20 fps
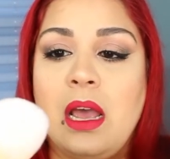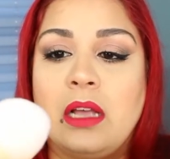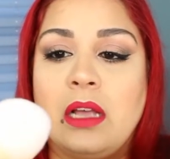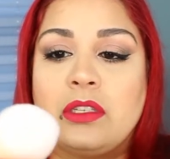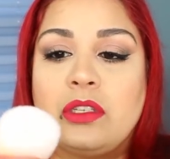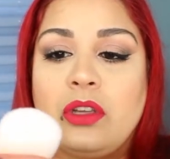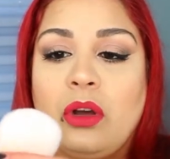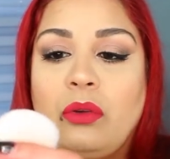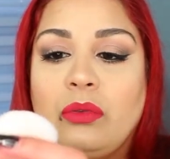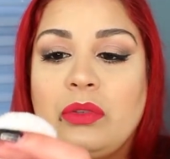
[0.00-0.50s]

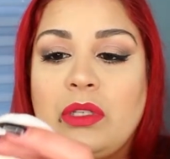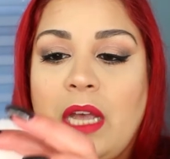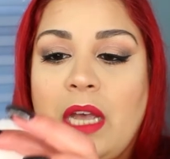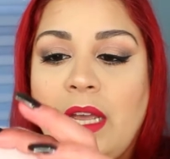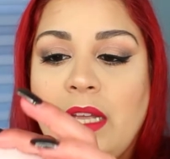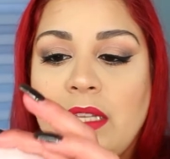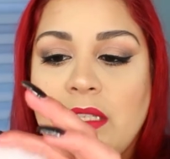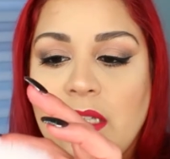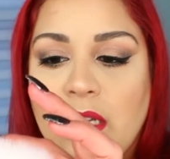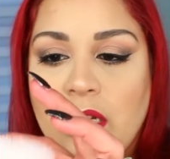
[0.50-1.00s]
So
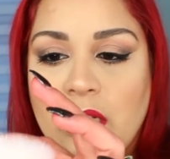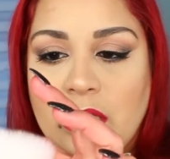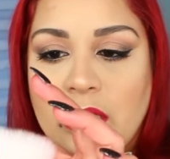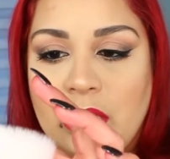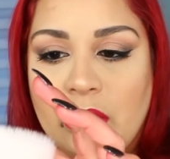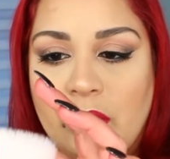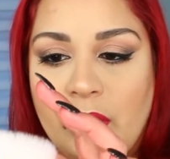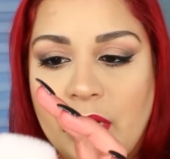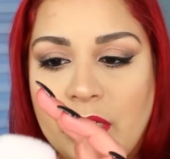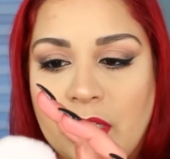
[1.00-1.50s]
take into
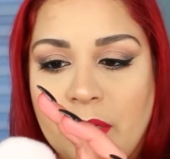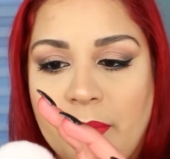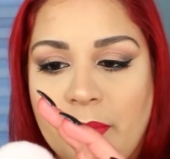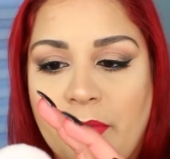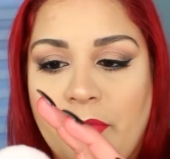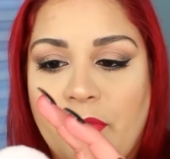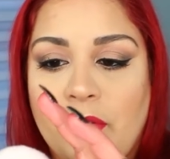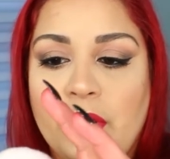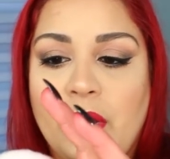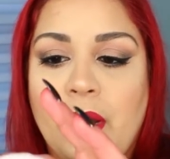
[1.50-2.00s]
consideration
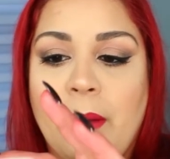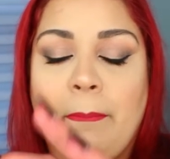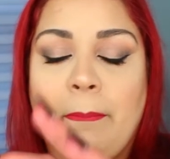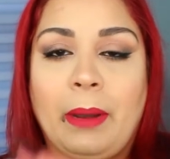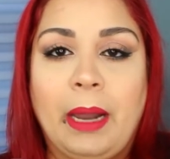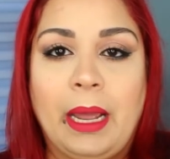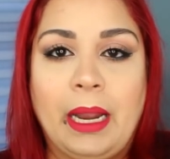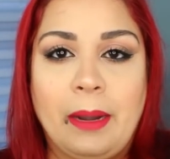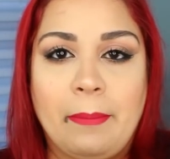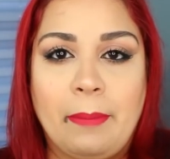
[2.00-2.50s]
before you
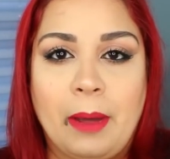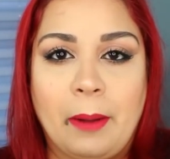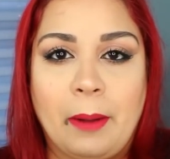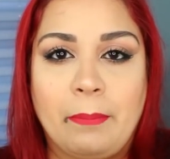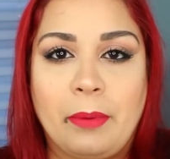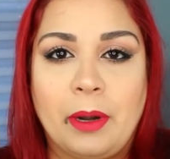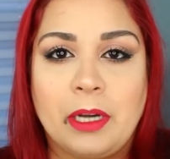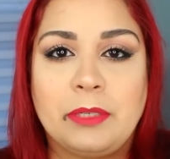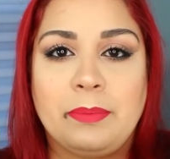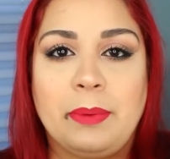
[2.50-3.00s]
complain about a
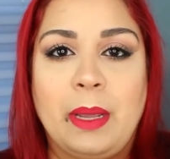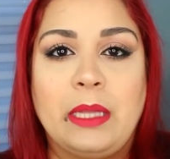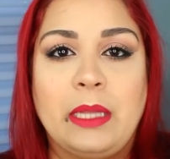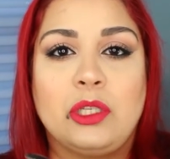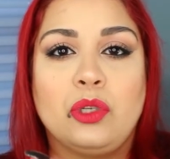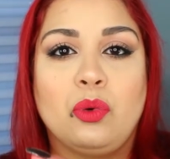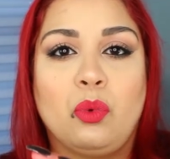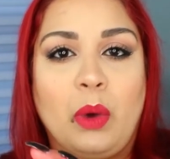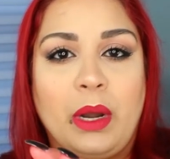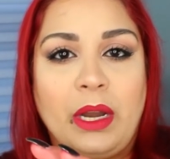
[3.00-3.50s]
brush being
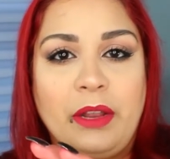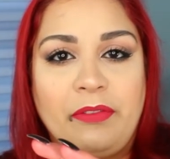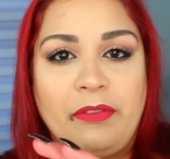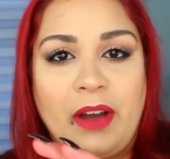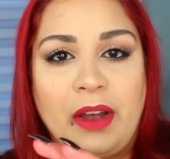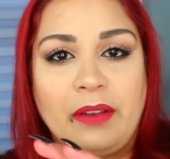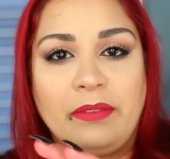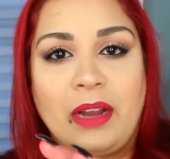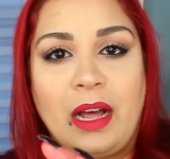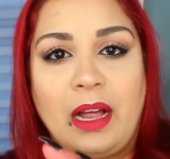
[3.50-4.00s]
$25,
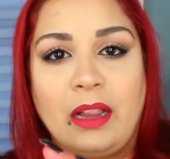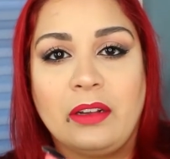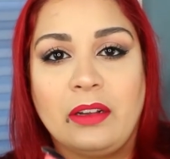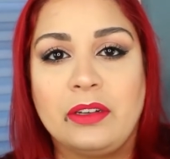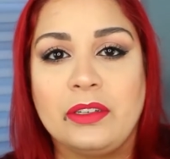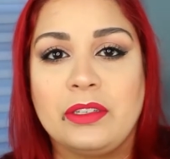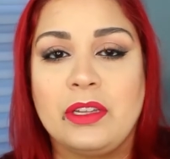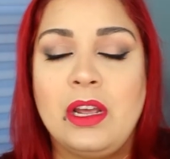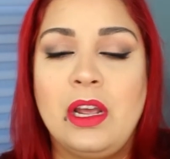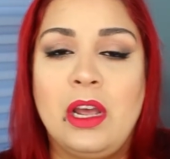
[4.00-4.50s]

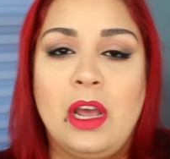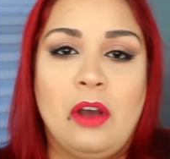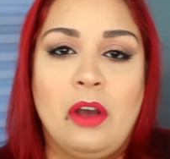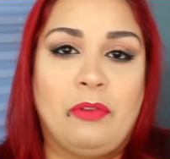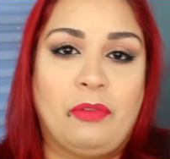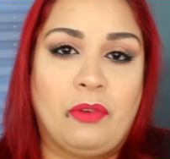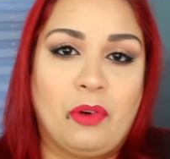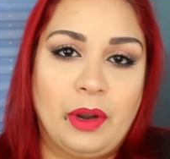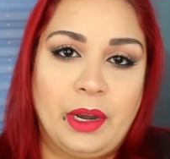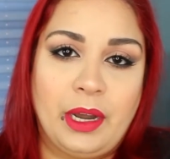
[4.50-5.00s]

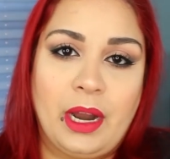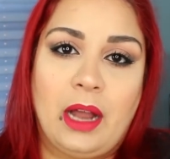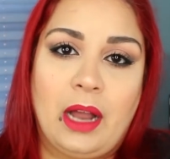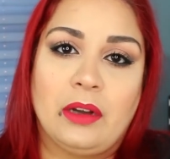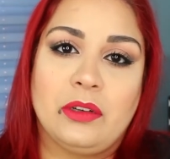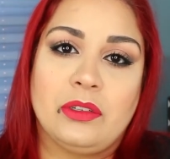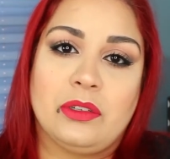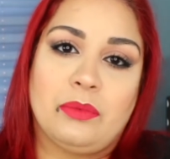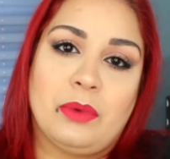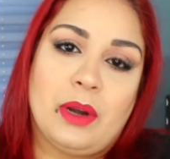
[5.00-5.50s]

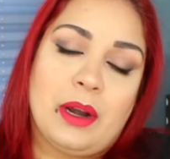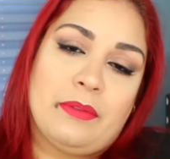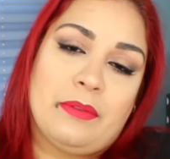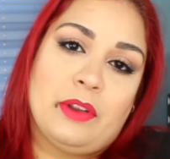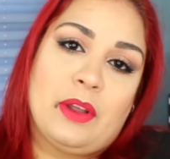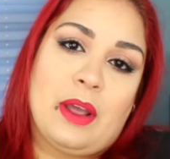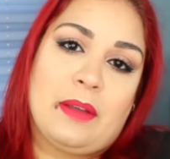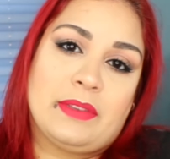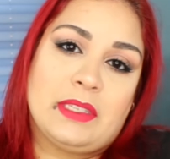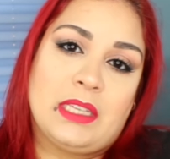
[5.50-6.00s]
$40, or whatever.
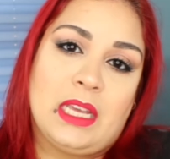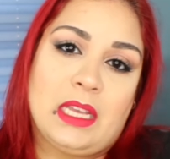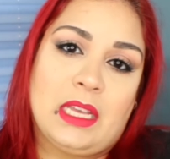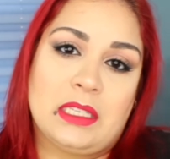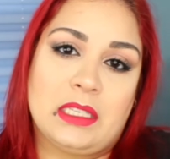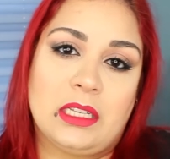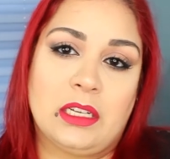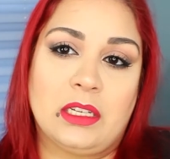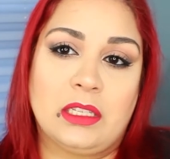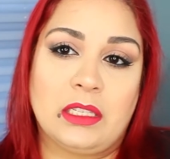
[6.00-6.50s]
You have to take
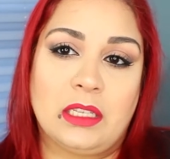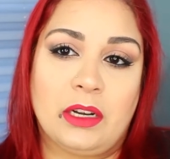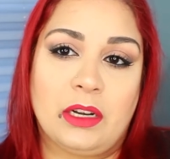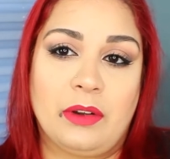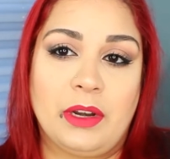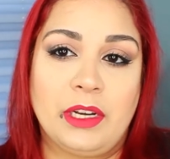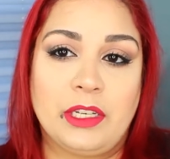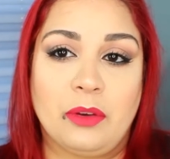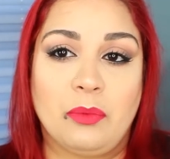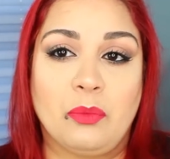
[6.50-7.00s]
into
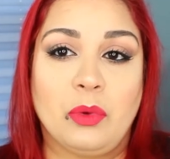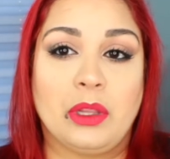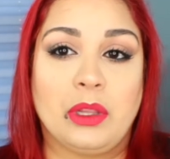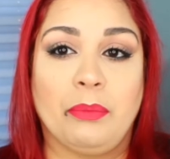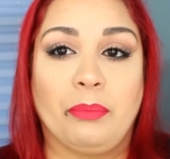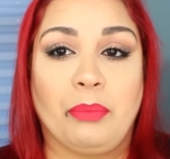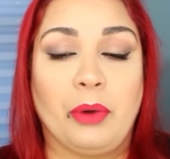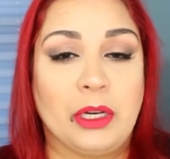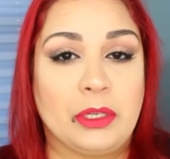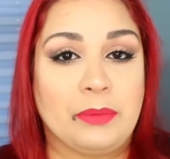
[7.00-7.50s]
consideration what the
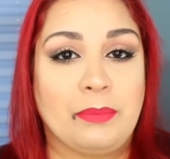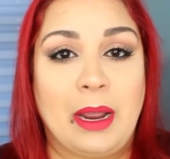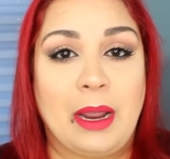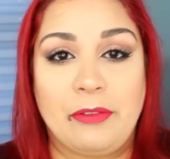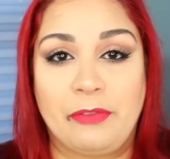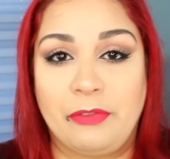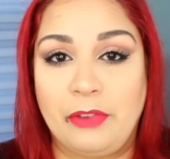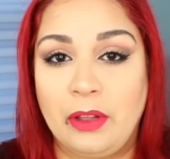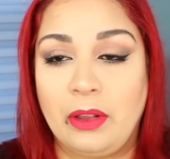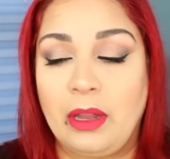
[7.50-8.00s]
brush
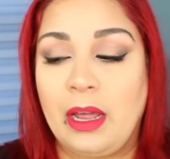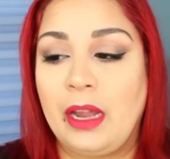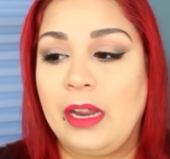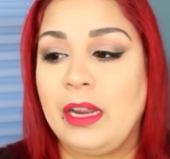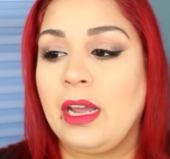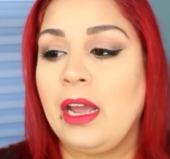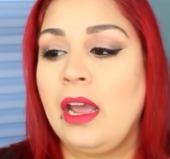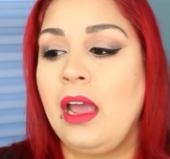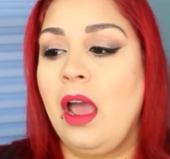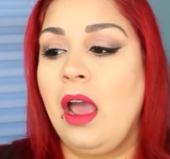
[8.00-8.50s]
might feel
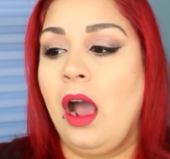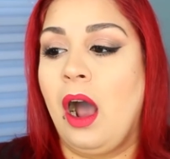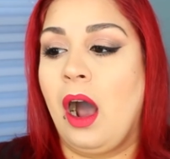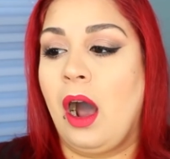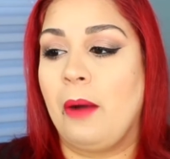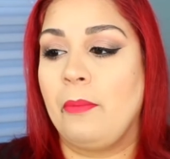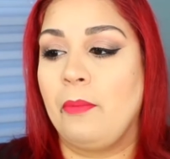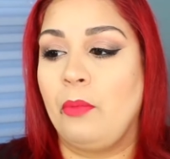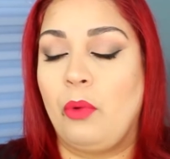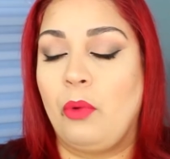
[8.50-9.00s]
like,
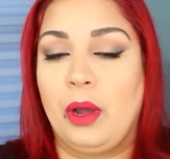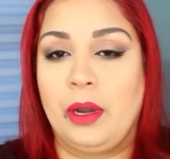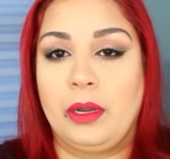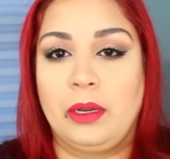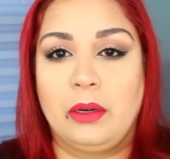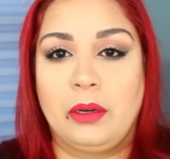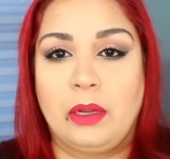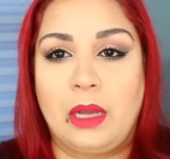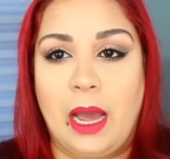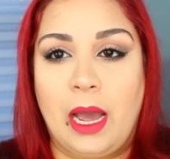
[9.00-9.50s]

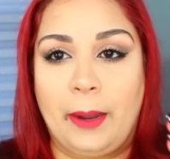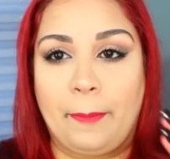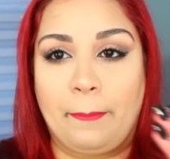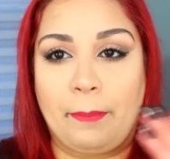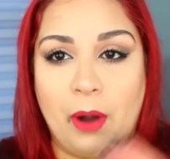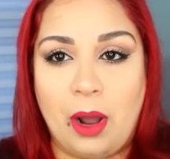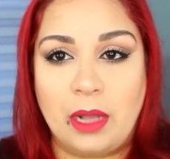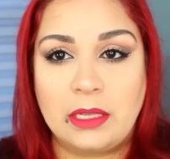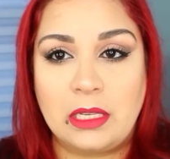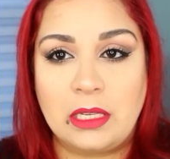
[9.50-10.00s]
what kind of
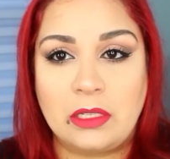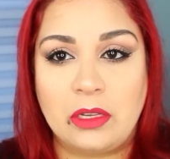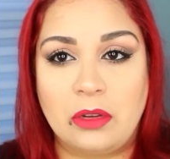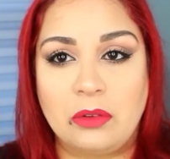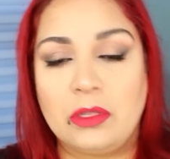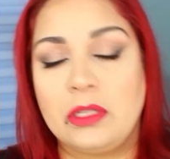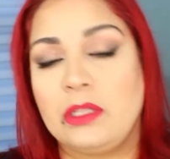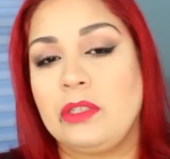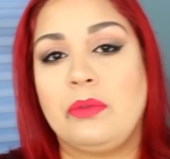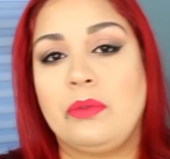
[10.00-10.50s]
process
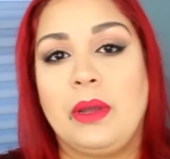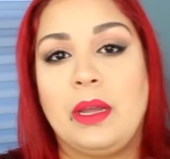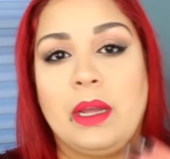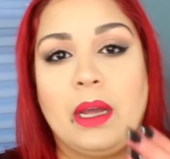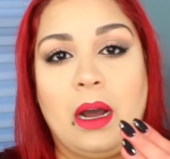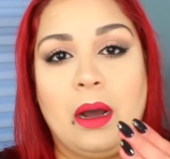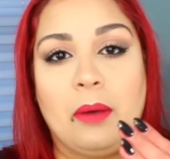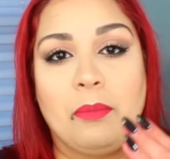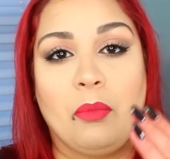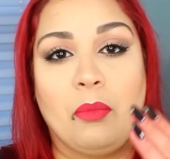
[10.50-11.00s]
goes into it,
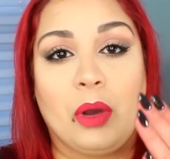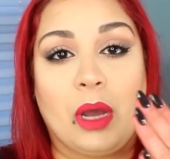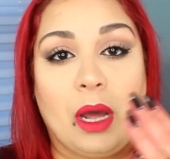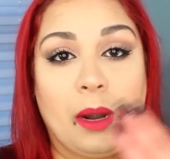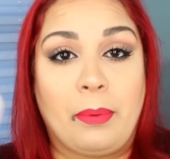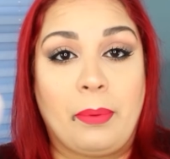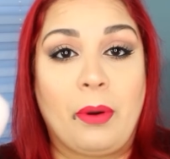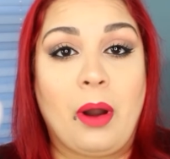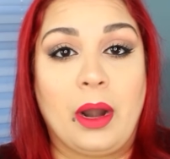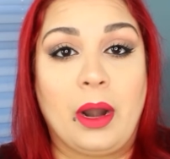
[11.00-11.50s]
what
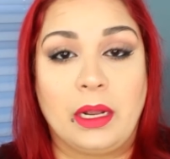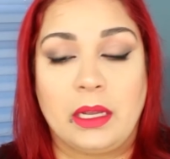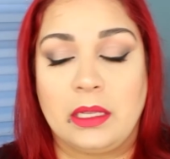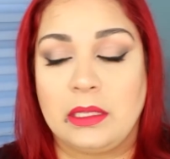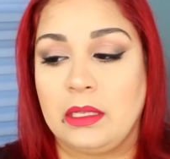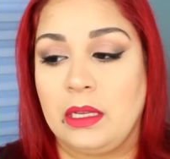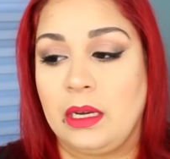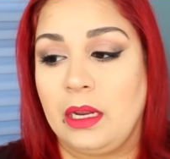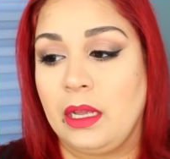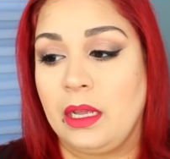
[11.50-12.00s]
product
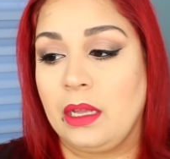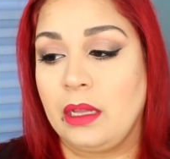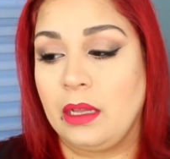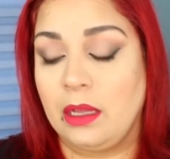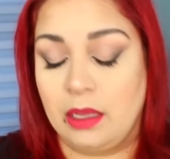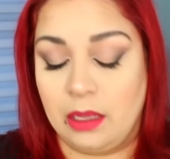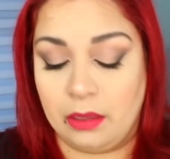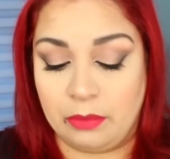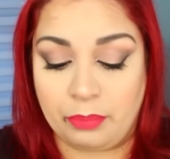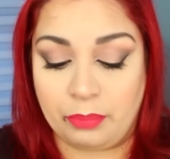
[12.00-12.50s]
is in it
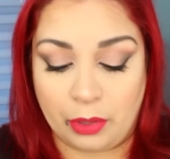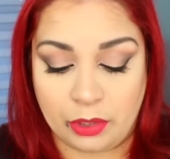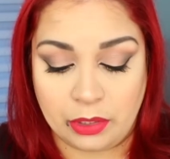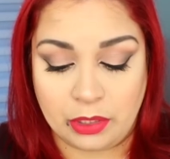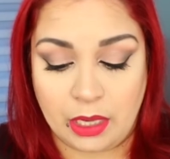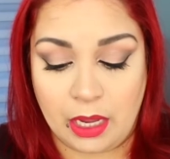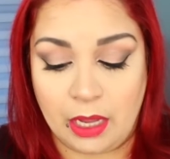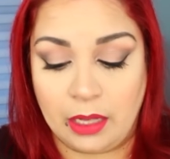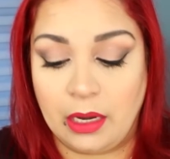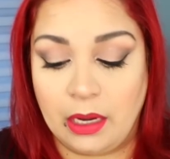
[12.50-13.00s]
per
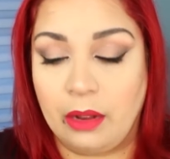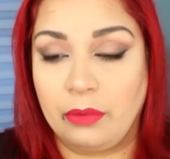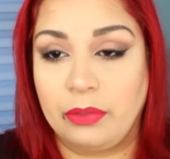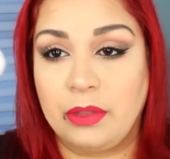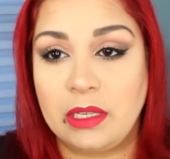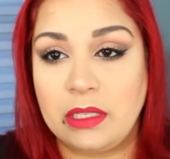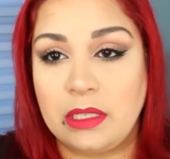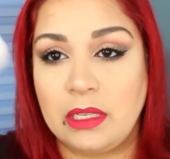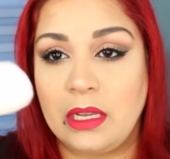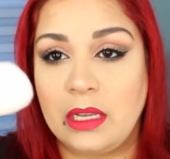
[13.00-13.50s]
se. Now,
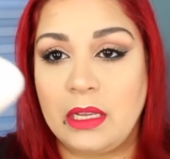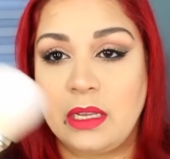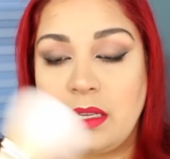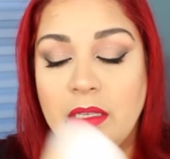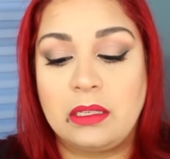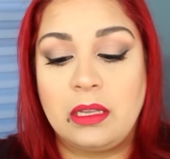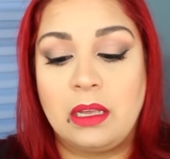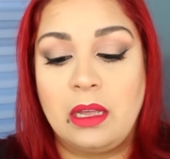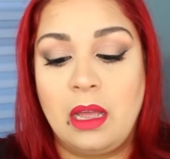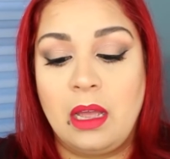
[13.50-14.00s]
this
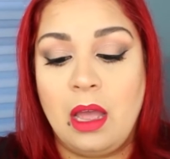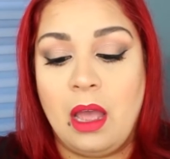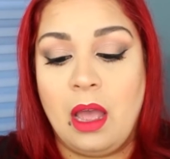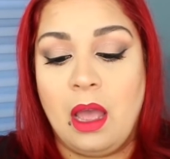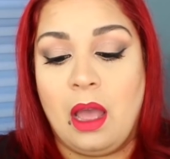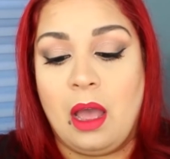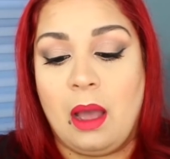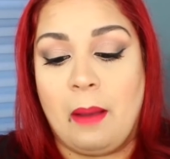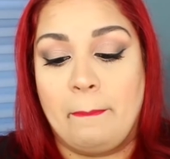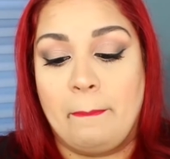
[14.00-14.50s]
is
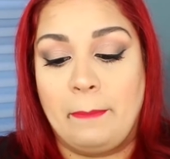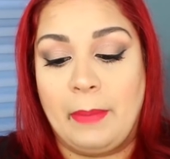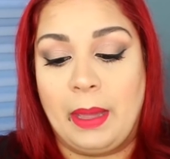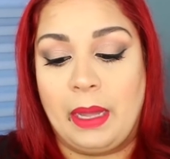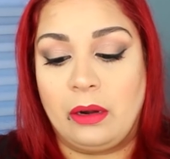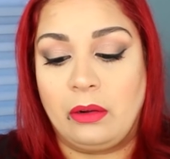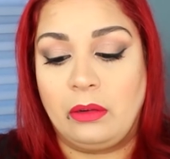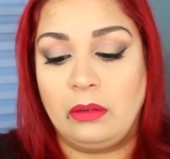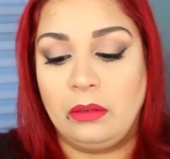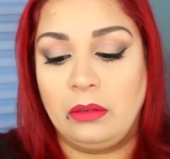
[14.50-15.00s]

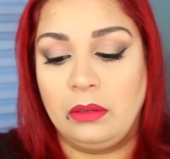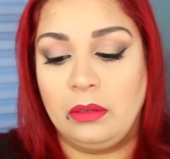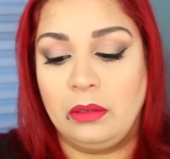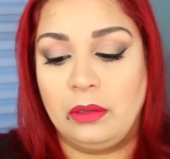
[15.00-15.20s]
metal.